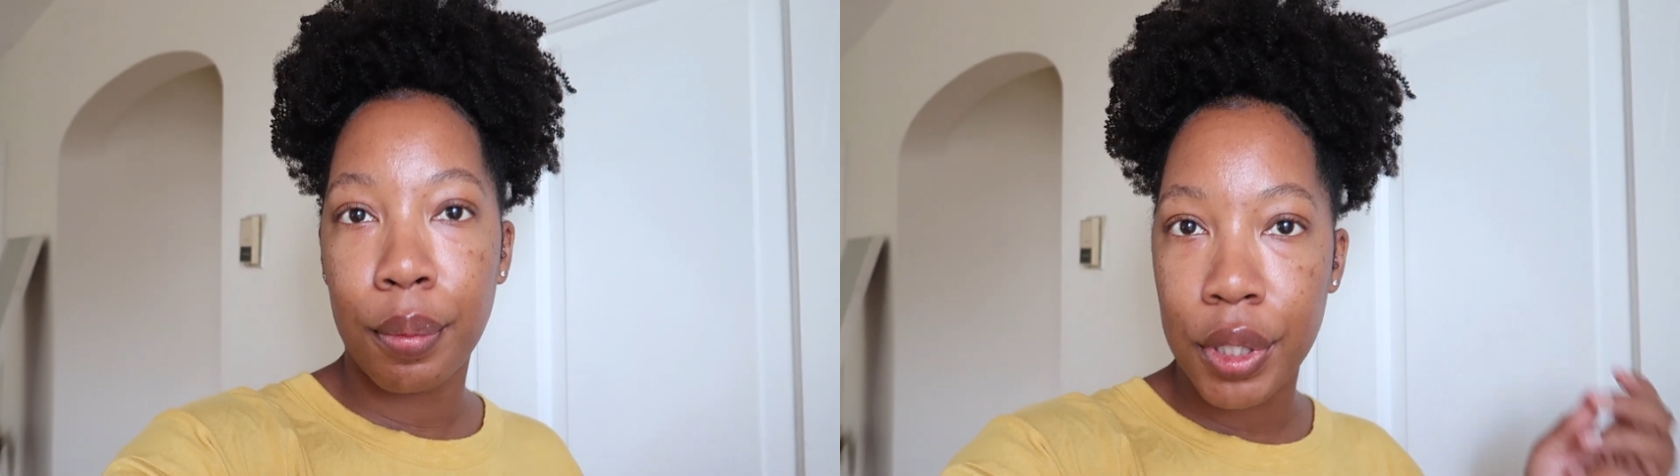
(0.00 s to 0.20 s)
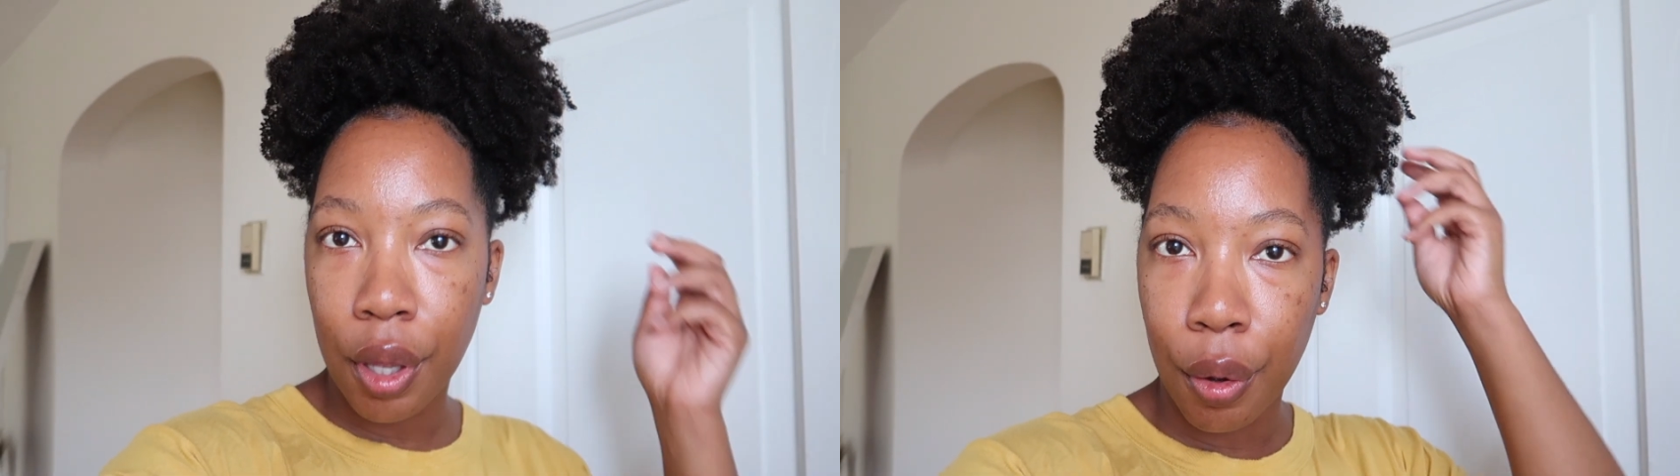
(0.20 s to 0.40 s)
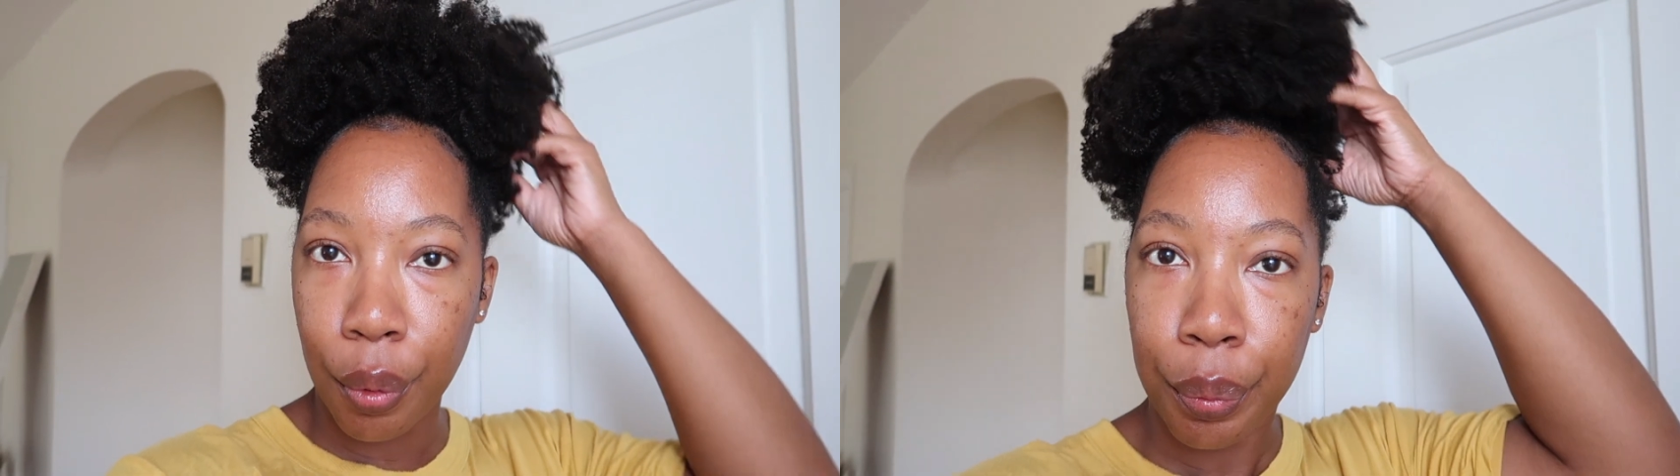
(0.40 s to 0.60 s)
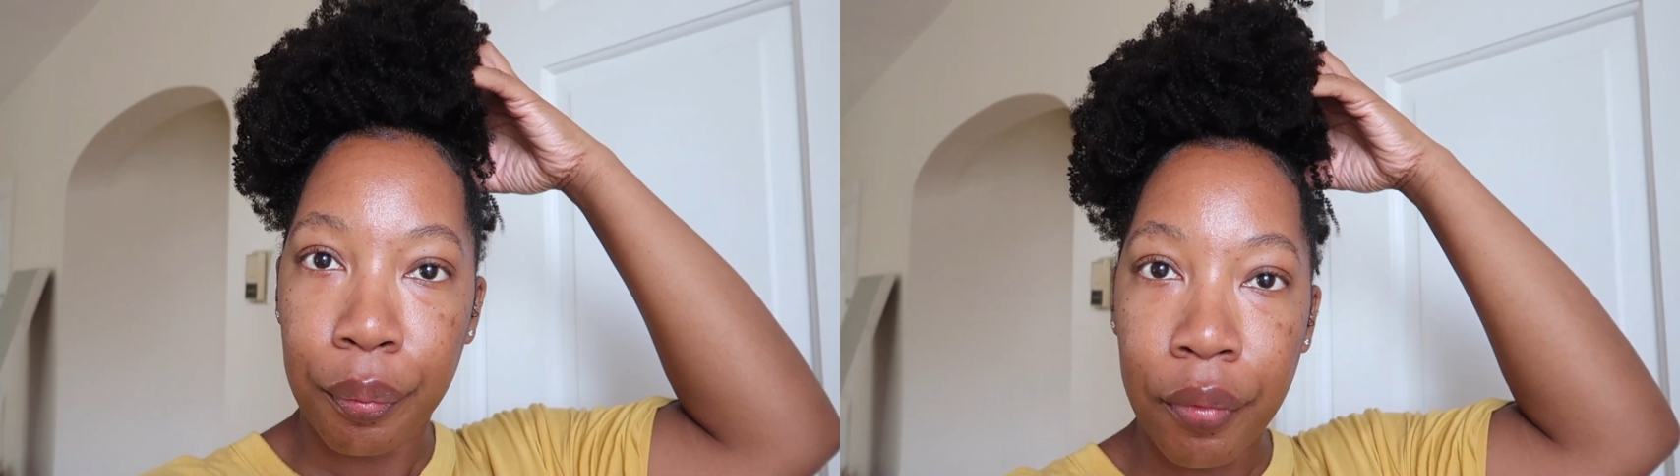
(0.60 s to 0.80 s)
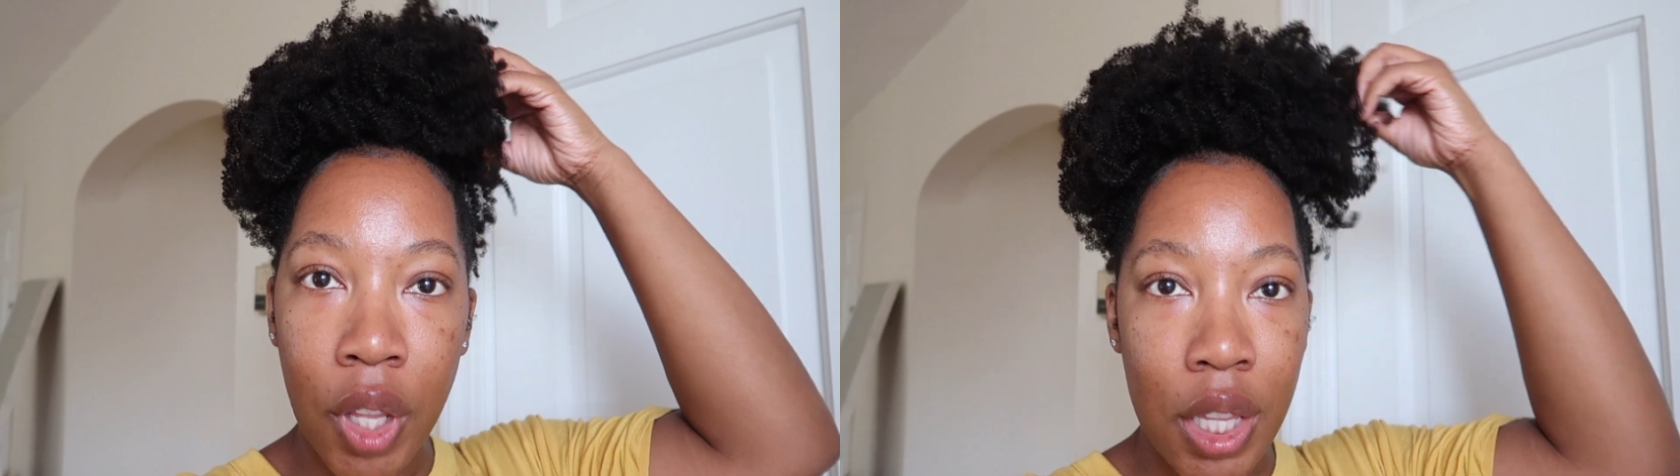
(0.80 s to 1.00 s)
So
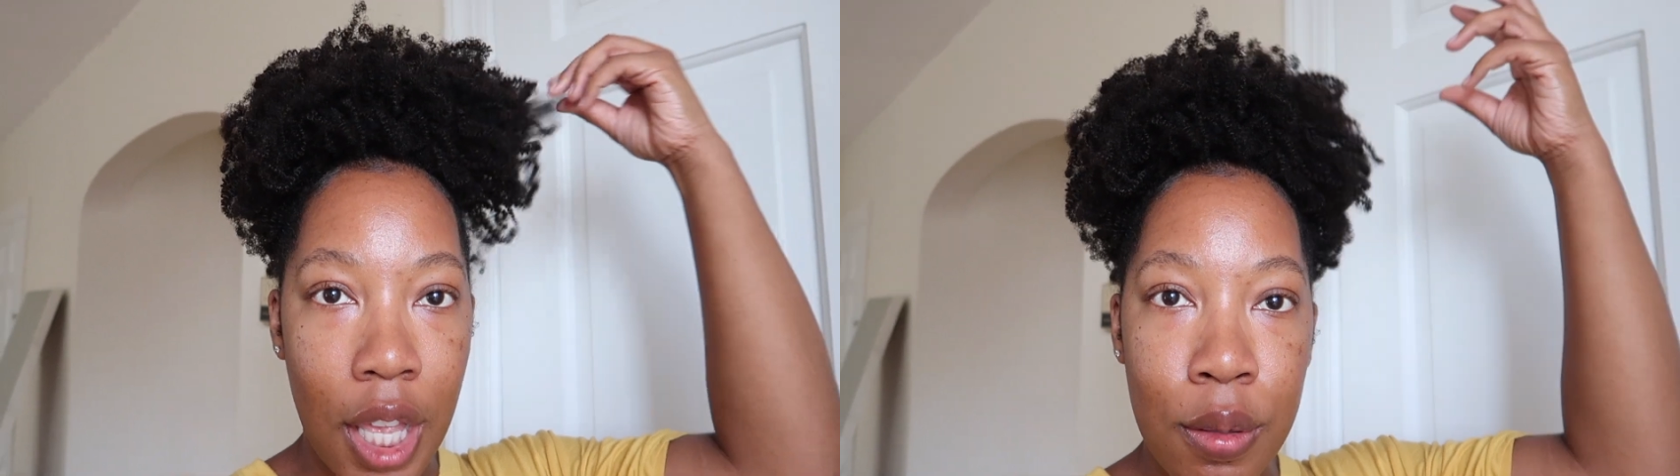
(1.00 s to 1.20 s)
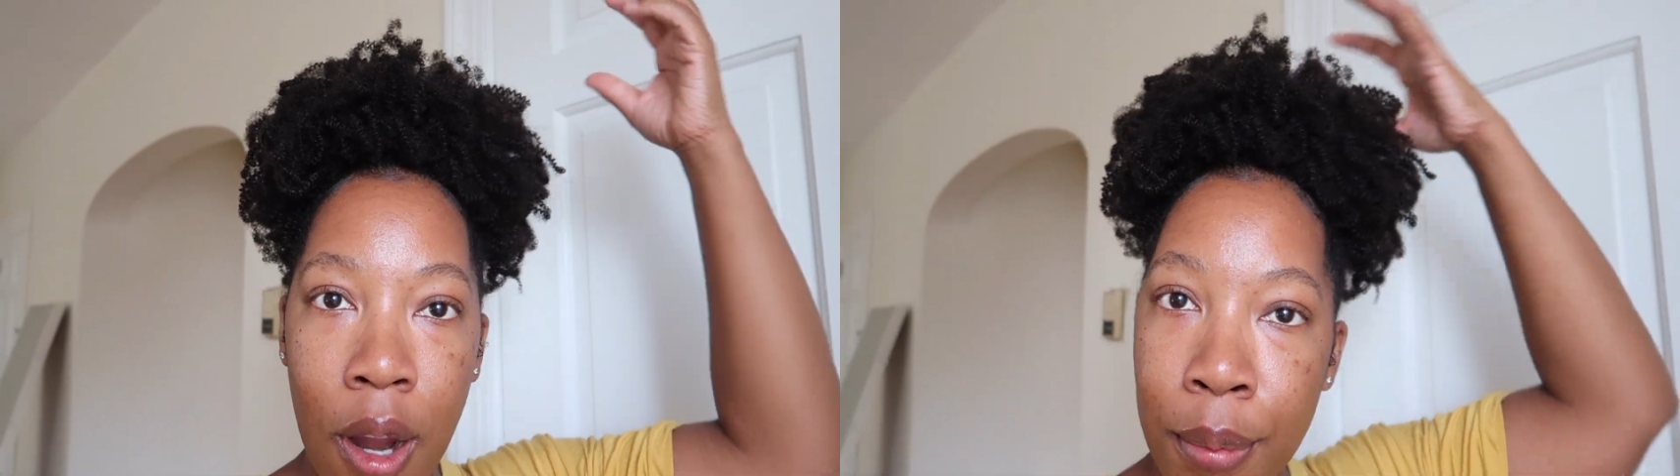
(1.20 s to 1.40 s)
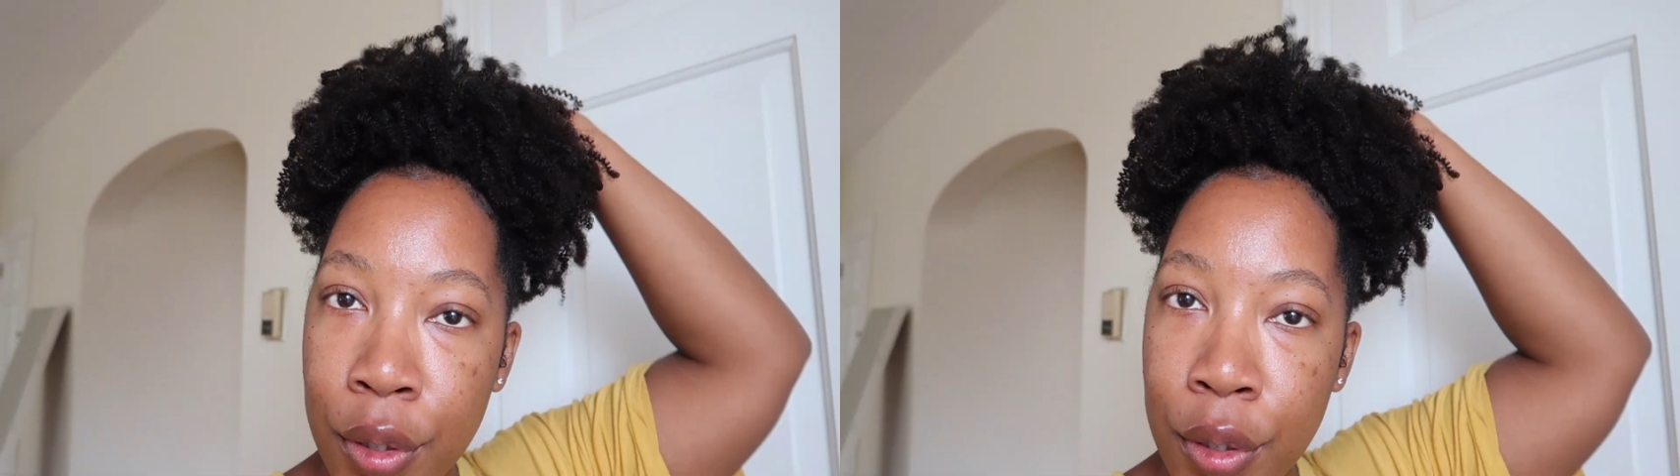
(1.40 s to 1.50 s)
that's what I've